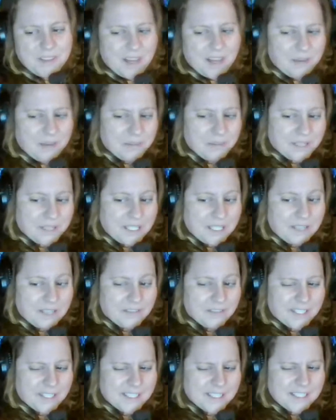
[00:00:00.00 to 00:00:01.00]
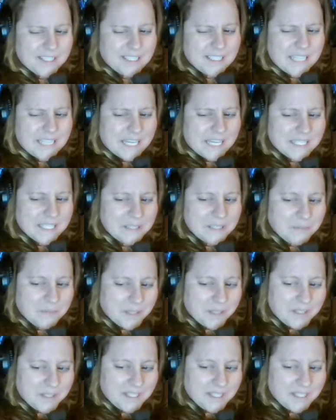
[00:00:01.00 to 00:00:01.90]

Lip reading: I believe it's next month.